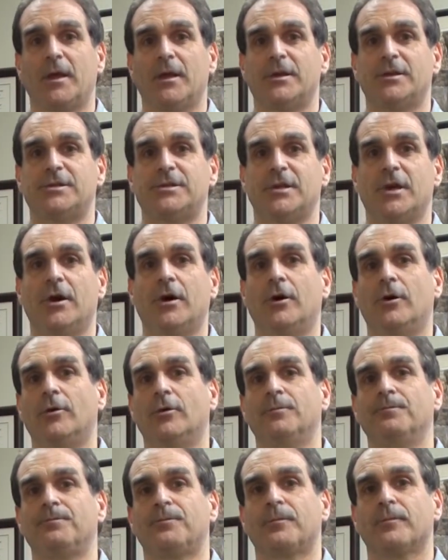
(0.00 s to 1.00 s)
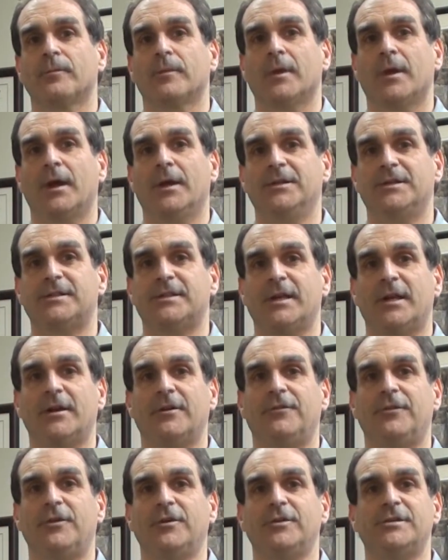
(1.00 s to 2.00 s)
So instead
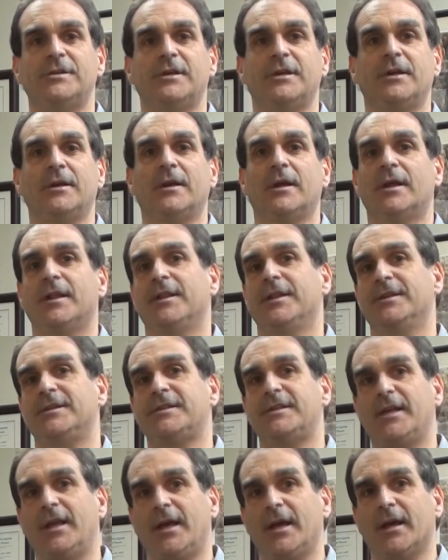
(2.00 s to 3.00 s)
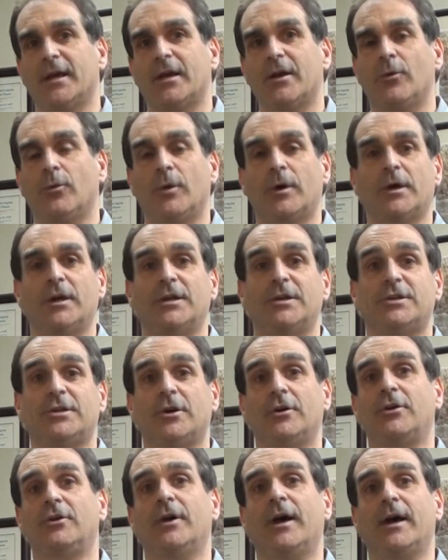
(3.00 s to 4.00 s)
of using the stick, we're going to show
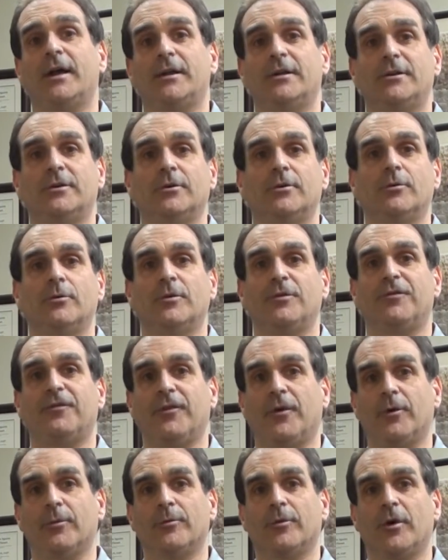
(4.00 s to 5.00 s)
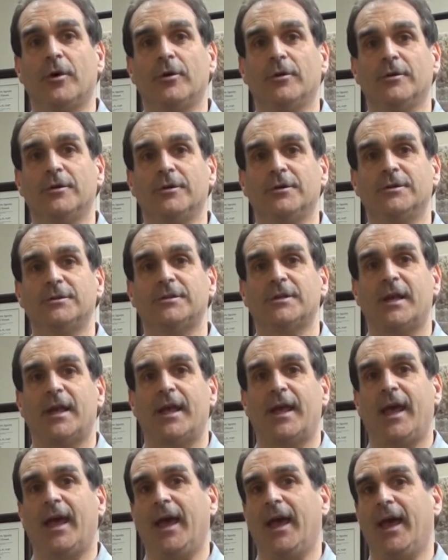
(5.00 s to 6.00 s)
you how to do it with foam rollers,
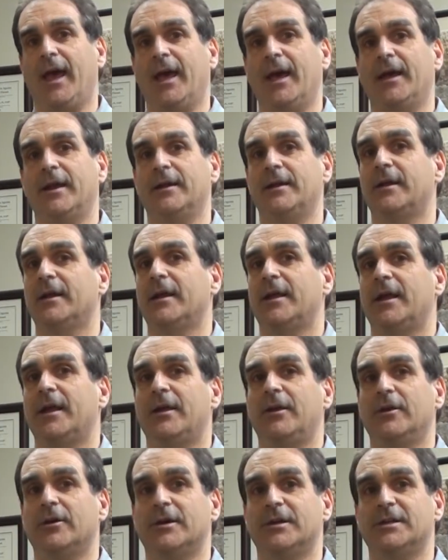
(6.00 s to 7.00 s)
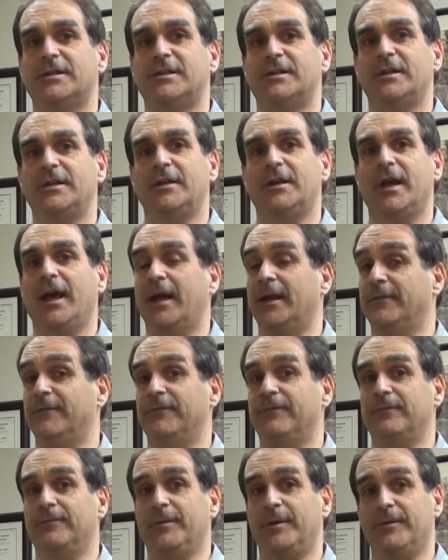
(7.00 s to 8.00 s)
and you're going to see
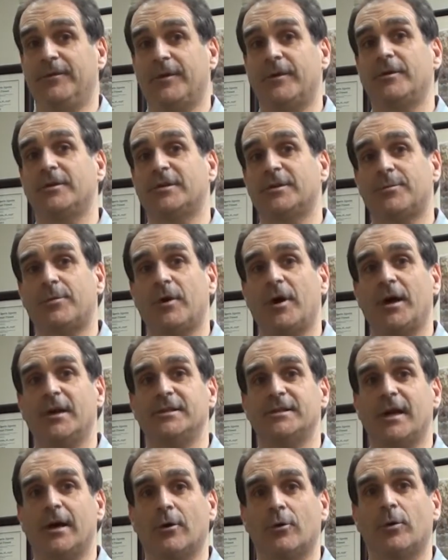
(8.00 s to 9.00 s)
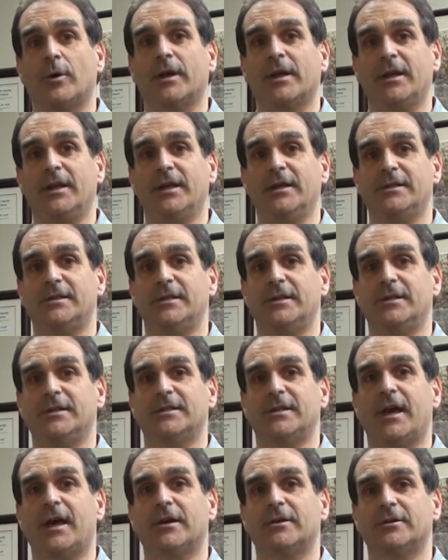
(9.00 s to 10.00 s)
and be very surprised how quick and easy
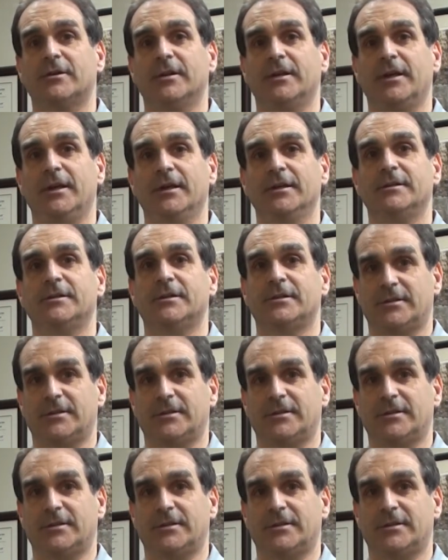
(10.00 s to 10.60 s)
this actually is.